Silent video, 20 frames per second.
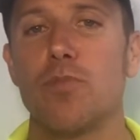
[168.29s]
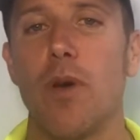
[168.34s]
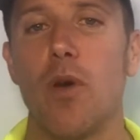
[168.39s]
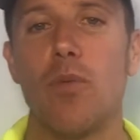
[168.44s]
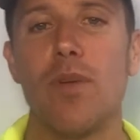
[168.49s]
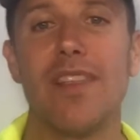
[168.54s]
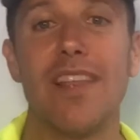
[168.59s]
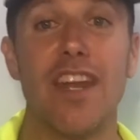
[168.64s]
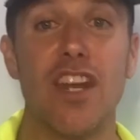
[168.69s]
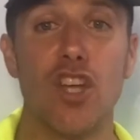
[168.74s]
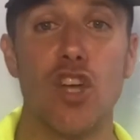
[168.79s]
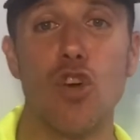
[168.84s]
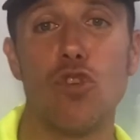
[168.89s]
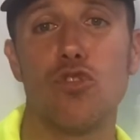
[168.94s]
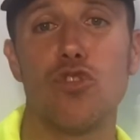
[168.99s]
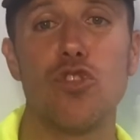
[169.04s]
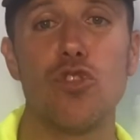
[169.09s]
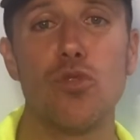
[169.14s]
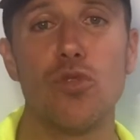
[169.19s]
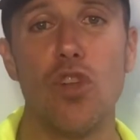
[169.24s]
but we let it go
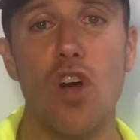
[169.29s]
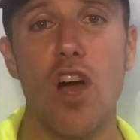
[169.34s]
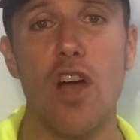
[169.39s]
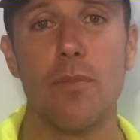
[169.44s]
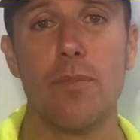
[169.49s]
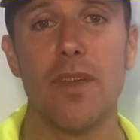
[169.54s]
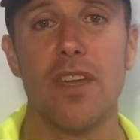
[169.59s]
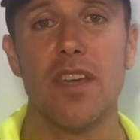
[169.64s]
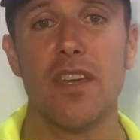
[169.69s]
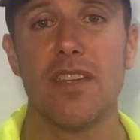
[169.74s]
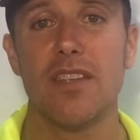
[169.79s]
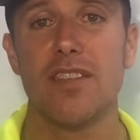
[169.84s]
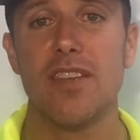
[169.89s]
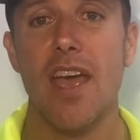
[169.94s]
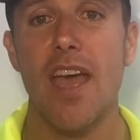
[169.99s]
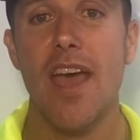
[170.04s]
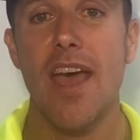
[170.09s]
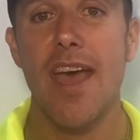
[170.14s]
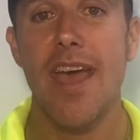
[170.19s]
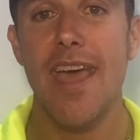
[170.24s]
too long
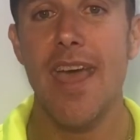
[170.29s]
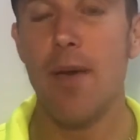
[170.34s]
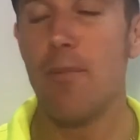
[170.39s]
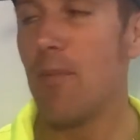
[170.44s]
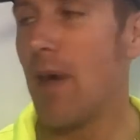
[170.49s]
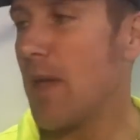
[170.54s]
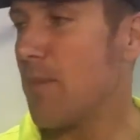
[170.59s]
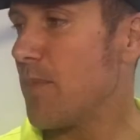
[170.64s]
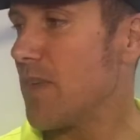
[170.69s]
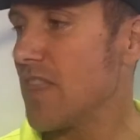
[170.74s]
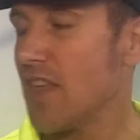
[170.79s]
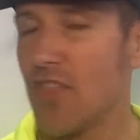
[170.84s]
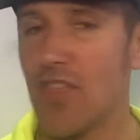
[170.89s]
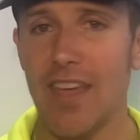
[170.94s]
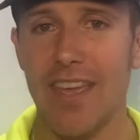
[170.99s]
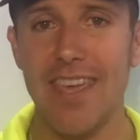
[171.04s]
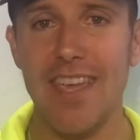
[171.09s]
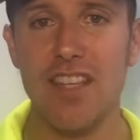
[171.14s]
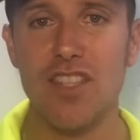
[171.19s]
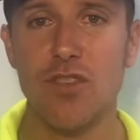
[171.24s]
because it might be that
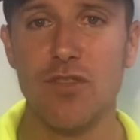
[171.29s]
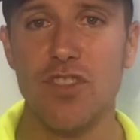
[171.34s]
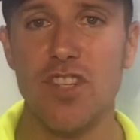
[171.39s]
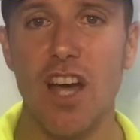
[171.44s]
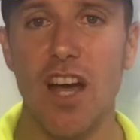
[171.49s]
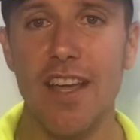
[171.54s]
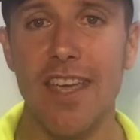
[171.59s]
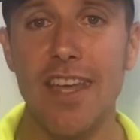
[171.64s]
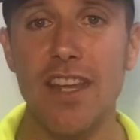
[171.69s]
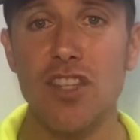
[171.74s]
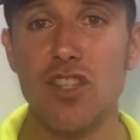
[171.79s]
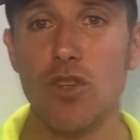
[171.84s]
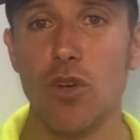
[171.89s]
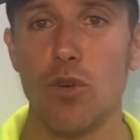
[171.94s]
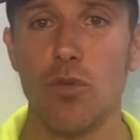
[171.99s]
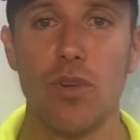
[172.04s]
the kids have dug into it.